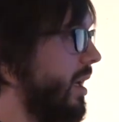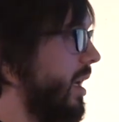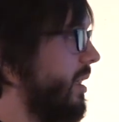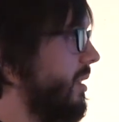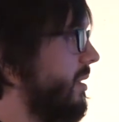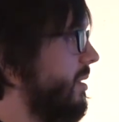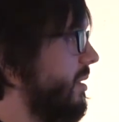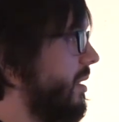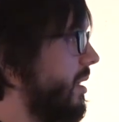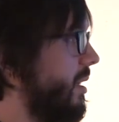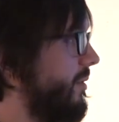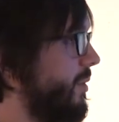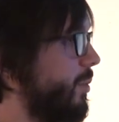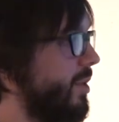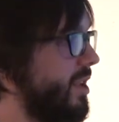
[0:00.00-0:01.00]
And
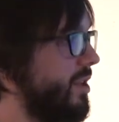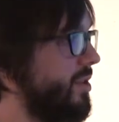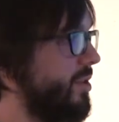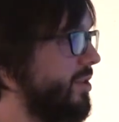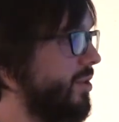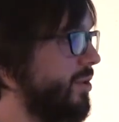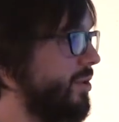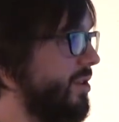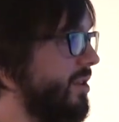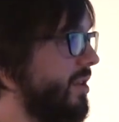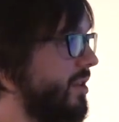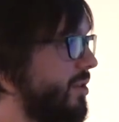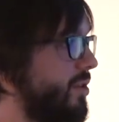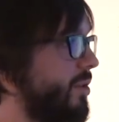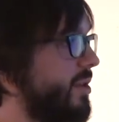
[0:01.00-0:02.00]
if we wanted to do
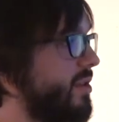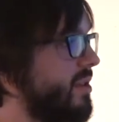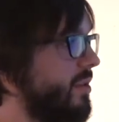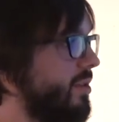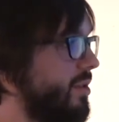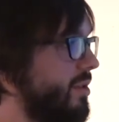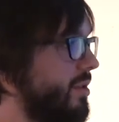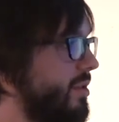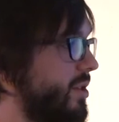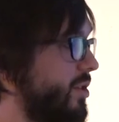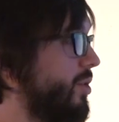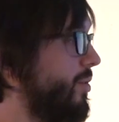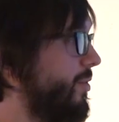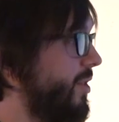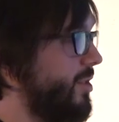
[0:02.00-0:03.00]
the
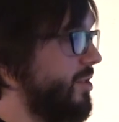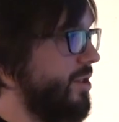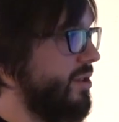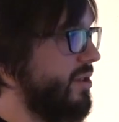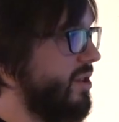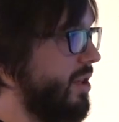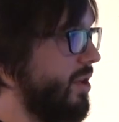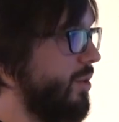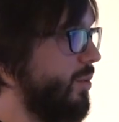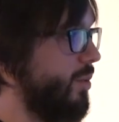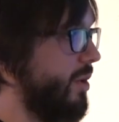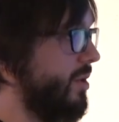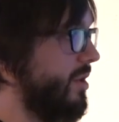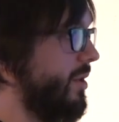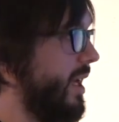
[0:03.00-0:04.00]
new features, so
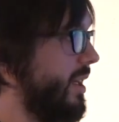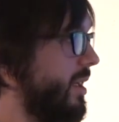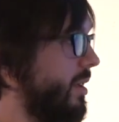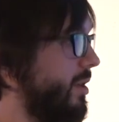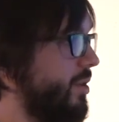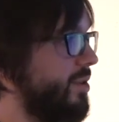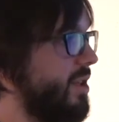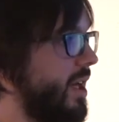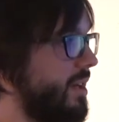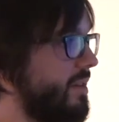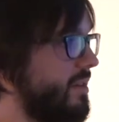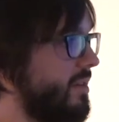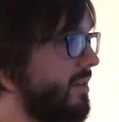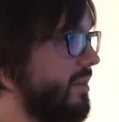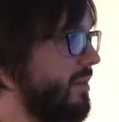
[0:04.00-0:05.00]
we were creating new
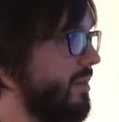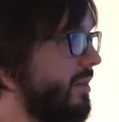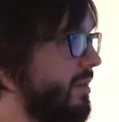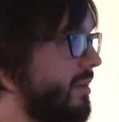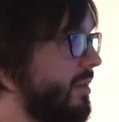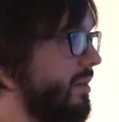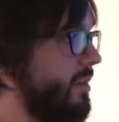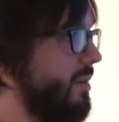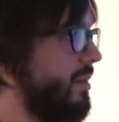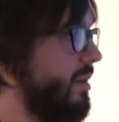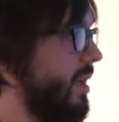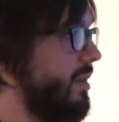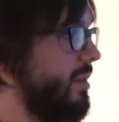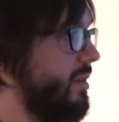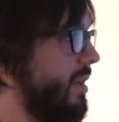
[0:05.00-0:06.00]
tags
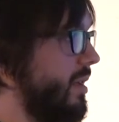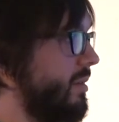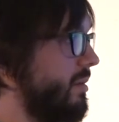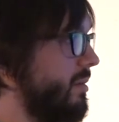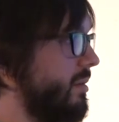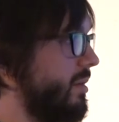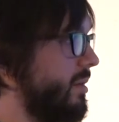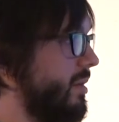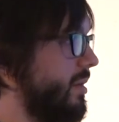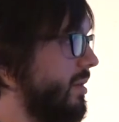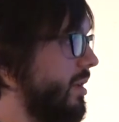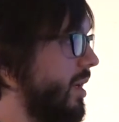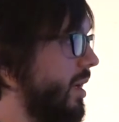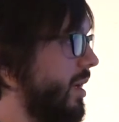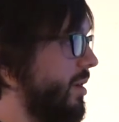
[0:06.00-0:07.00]
and
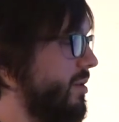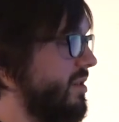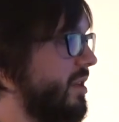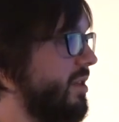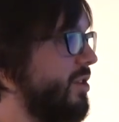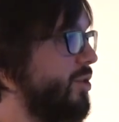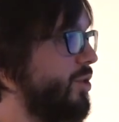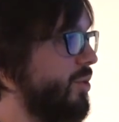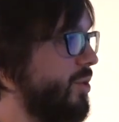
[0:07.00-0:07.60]
using the new